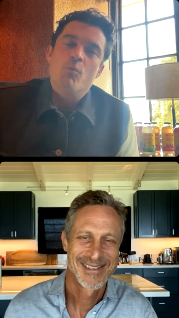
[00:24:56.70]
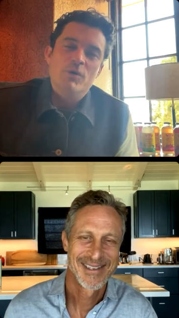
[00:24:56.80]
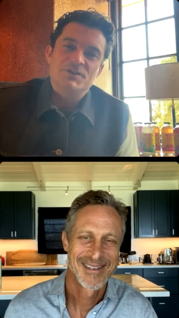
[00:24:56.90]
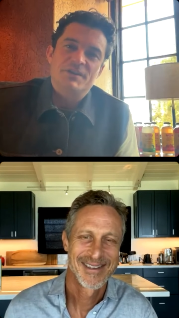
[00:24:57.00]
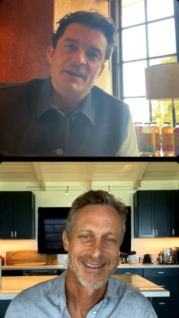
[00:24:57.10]

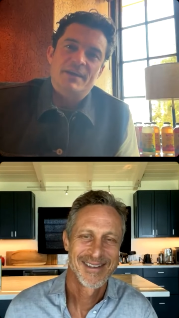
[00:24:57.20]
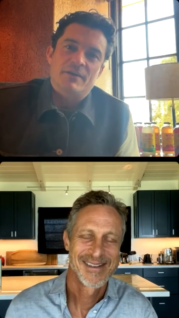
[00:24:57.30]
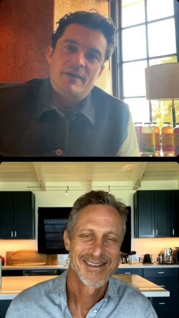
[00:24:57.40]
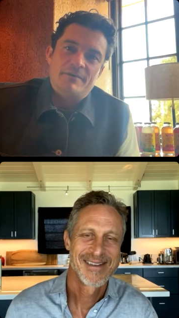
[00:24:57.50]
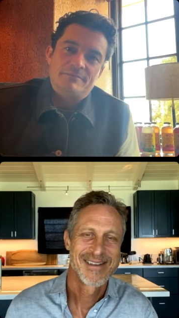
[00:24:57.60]
Speaker 1: what's your thinking
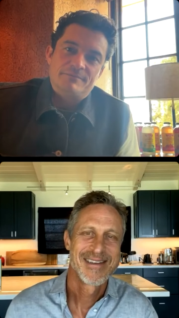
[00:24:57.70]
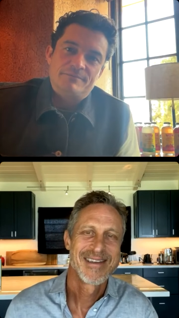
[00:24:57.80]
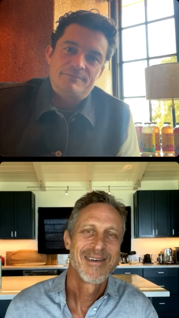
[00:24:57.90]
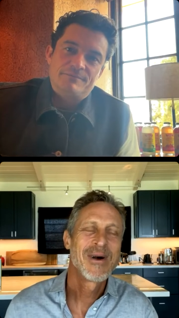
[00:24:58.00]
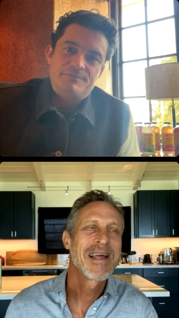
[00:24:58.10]
on that?
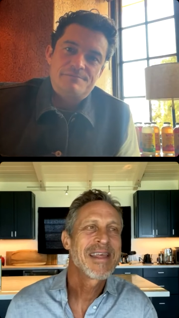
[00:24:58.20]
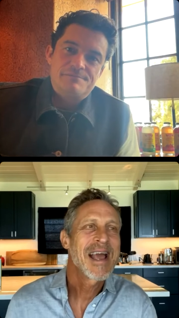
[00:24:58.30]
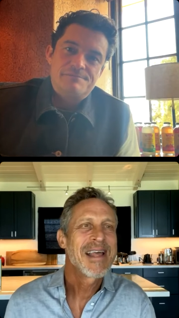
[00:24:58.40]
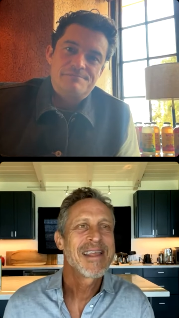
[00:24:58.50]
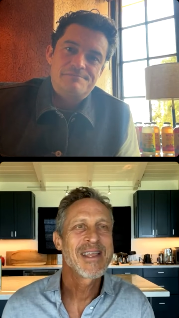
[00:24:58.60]
Speaker 2: Well, I
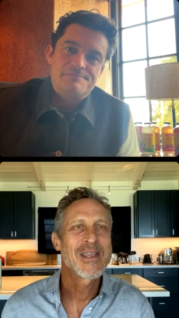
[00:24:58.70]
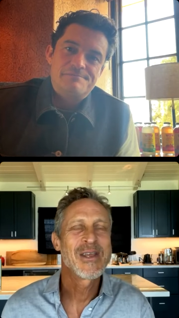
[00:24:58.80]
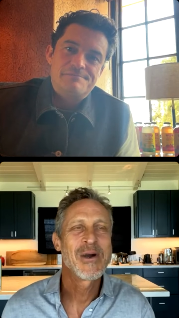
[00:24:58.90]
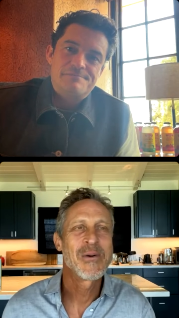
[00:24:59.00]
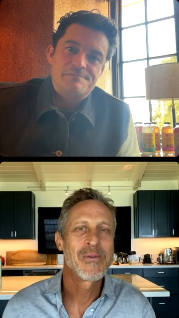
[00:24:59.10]
think I think
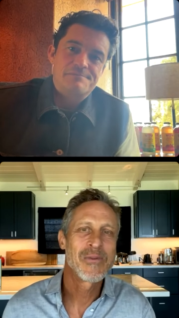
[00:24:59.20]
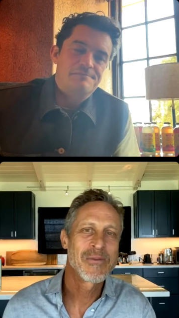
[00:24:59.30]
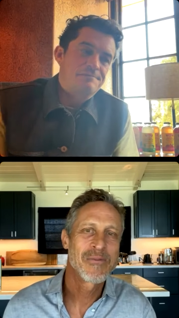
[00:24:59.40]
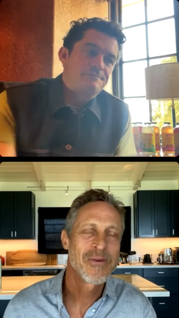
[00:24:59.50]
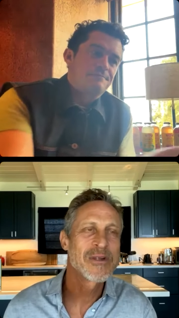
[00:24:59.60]
you know
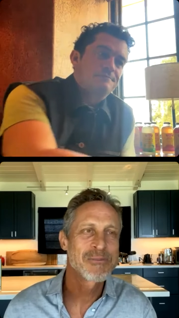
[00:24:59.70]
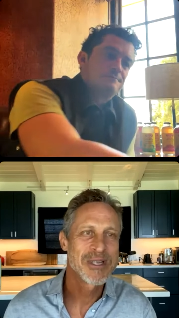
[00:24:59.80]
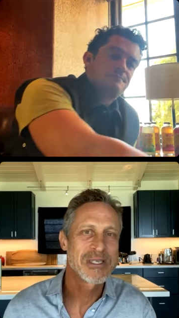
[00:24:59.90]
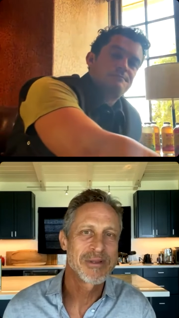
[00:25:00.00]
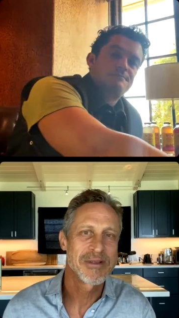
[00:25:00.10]
the
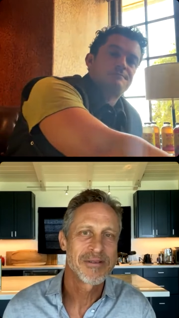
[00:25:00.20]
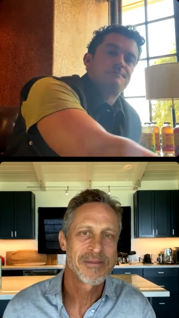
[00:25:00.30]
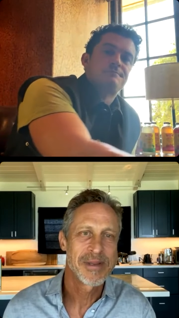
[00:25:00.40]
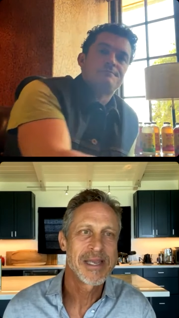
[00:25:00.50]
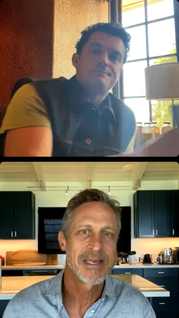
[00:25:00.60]
first principle
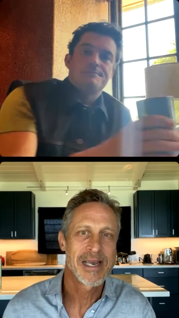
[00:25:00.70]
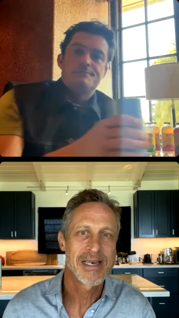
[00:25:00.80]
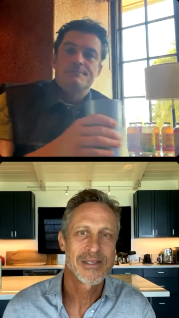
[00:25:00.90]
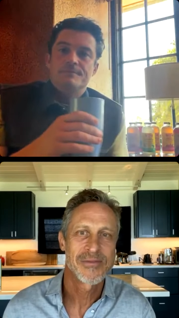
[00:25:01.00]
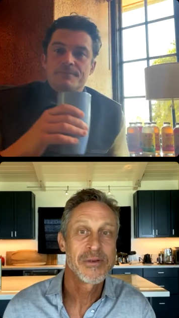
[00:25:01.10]
of the Pegan
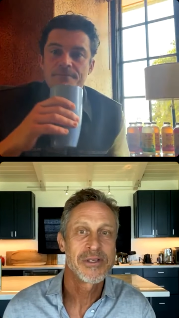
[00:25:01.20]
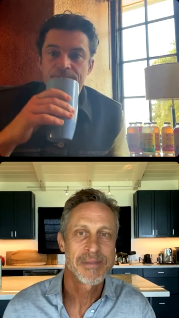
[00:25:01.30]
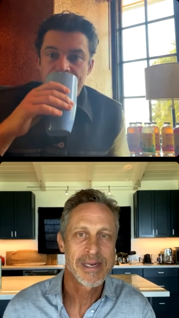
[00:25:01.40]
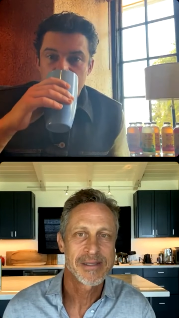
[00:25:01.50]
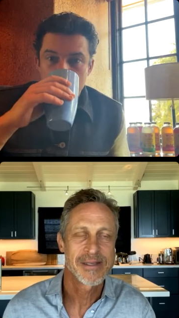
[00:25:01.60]
diet is food
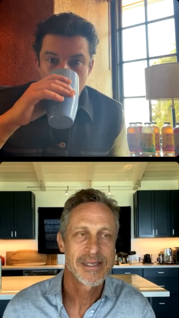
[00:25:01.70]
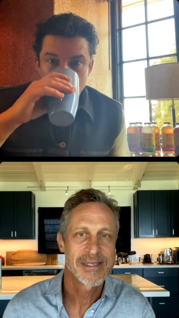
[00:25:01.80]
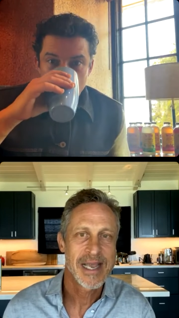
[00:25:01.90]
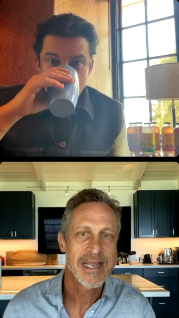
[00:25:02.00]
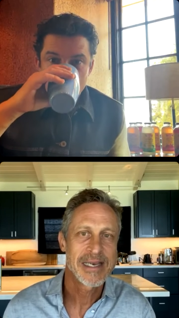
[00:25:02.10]
is medicine.
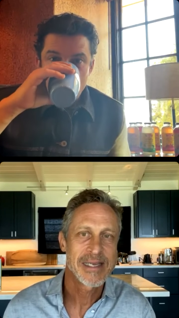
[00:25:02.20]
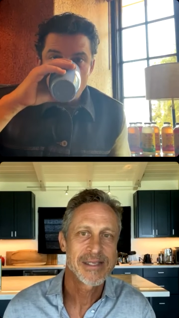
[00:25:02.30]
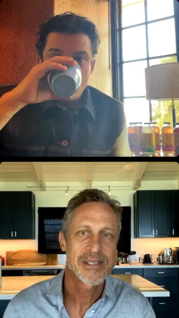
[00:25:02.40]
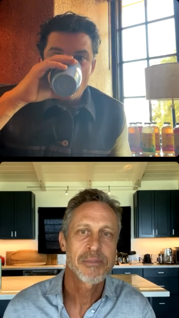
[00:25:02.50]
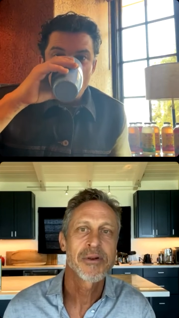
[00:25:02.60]
The second
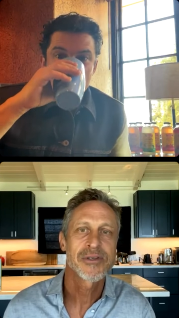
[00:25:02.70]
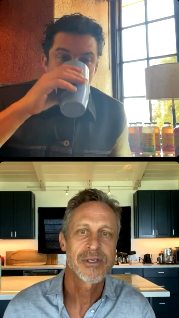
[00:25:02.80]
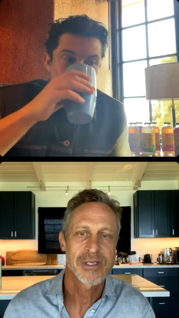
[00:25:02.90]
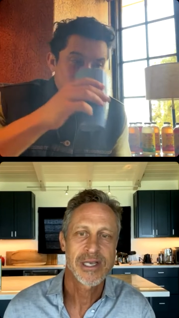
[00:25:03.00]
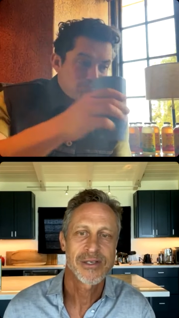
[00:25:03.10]
is it's
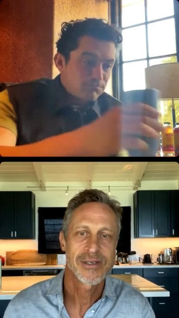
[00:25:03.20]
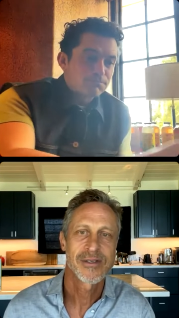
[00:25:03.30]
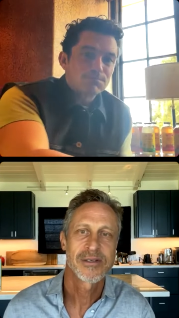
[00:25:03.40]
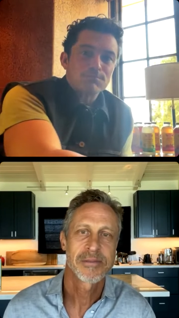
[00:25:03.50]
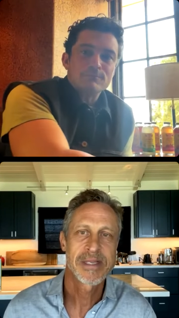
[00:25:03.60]
personalization.
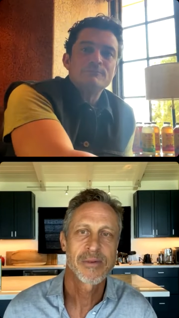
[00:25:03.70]
So it